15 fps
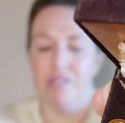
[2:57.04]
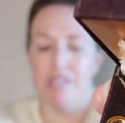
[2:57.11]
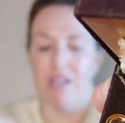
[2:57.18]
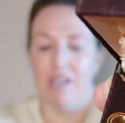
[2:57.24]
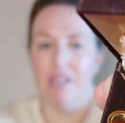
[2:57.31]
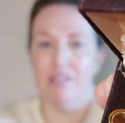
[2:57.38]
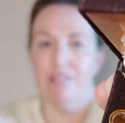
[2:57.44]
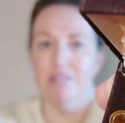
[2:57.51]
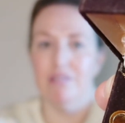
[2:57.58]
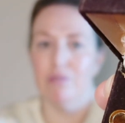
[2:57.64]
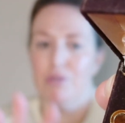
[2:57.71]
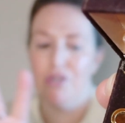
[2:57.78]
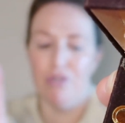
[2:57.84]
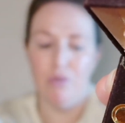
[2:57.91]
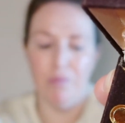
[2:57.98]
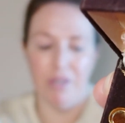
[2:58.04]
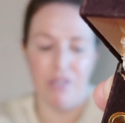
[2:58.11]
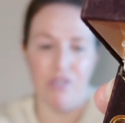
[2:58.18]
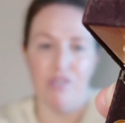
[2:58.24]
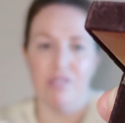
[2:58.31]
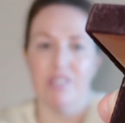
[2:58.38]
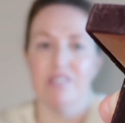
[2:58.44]
inside or two
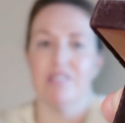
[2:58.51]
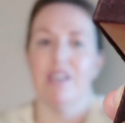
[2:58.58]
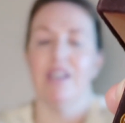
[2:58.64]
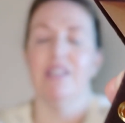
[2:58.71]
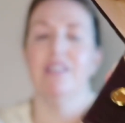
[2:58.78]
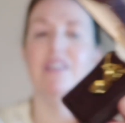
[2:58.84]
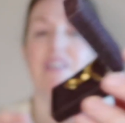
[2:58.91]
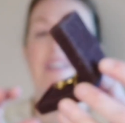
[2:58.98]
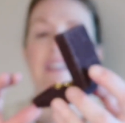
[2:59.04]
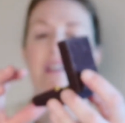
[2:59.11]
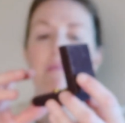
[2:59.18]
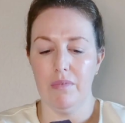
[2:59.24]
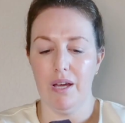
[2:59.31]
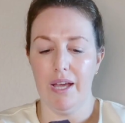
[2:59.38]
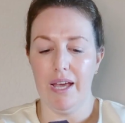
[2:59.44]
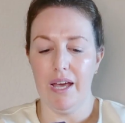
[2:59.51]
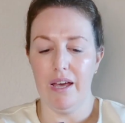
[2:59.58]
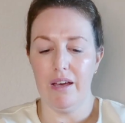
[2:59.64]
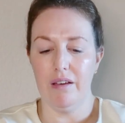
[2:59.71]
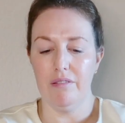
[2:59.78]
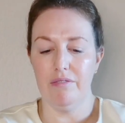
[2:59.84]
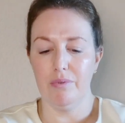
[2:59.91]
pictures inside. I
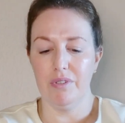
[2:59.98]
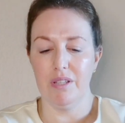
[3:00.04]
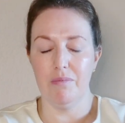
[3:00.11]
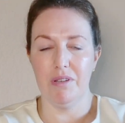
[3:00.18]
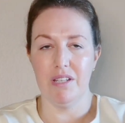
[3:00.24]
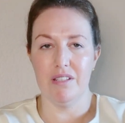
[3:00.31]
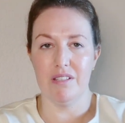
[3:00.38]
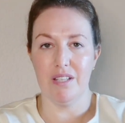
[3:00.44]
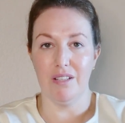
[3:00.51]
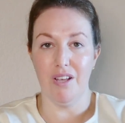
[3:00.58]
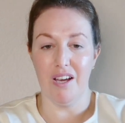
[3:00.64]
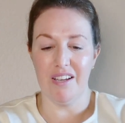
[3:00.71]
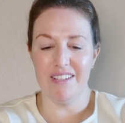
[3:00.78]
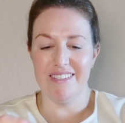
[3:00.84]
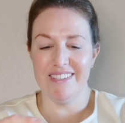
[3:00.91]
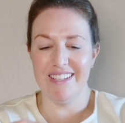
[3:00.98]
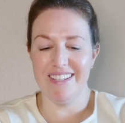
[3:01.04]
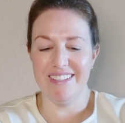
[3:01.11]
have really been into lockets